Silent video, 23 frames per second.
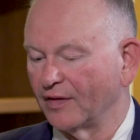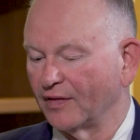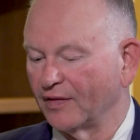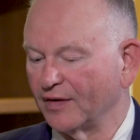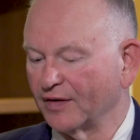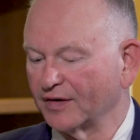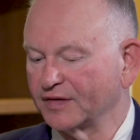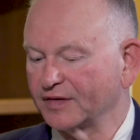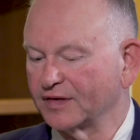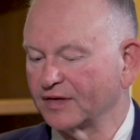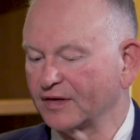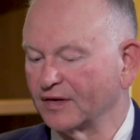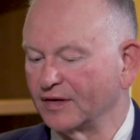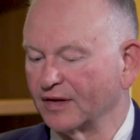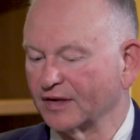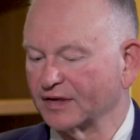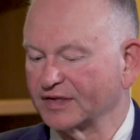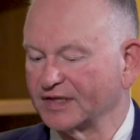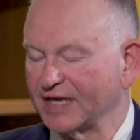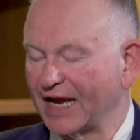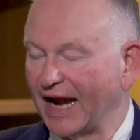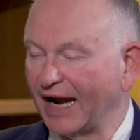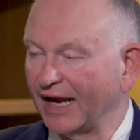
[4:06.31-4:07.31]
The
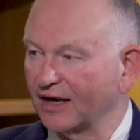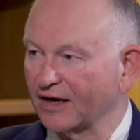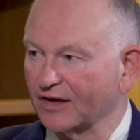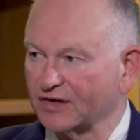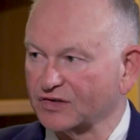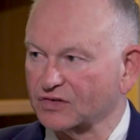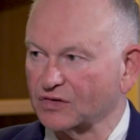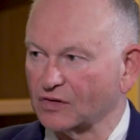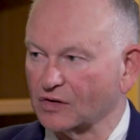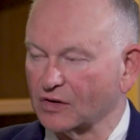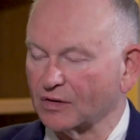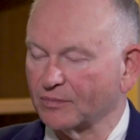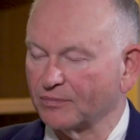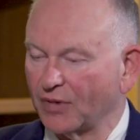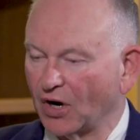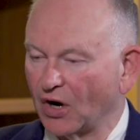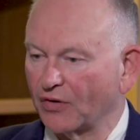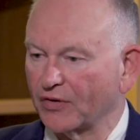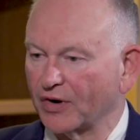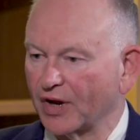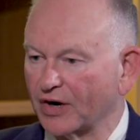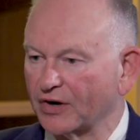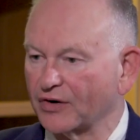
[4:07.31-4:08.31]
talus, or the
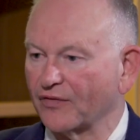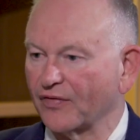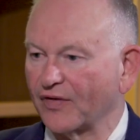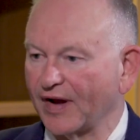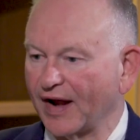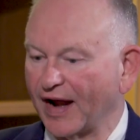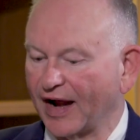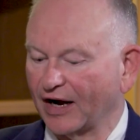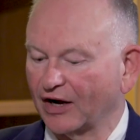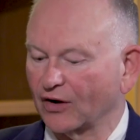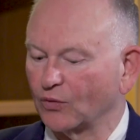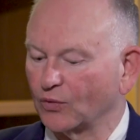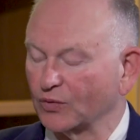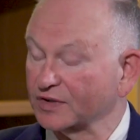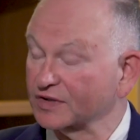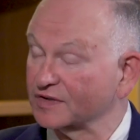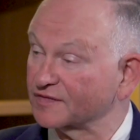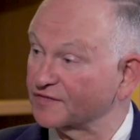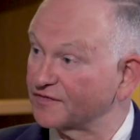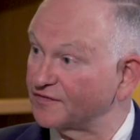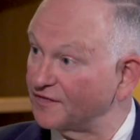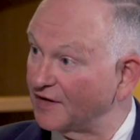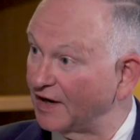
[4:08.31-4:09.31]
bone under the ankle,
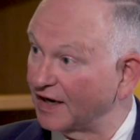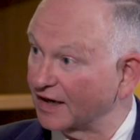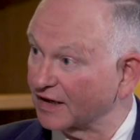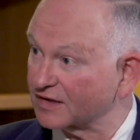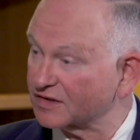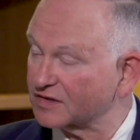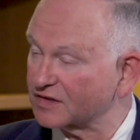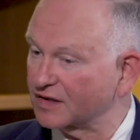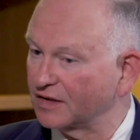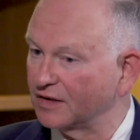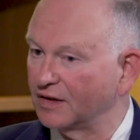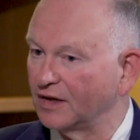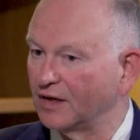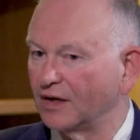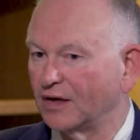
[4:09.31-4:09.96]
was fixed.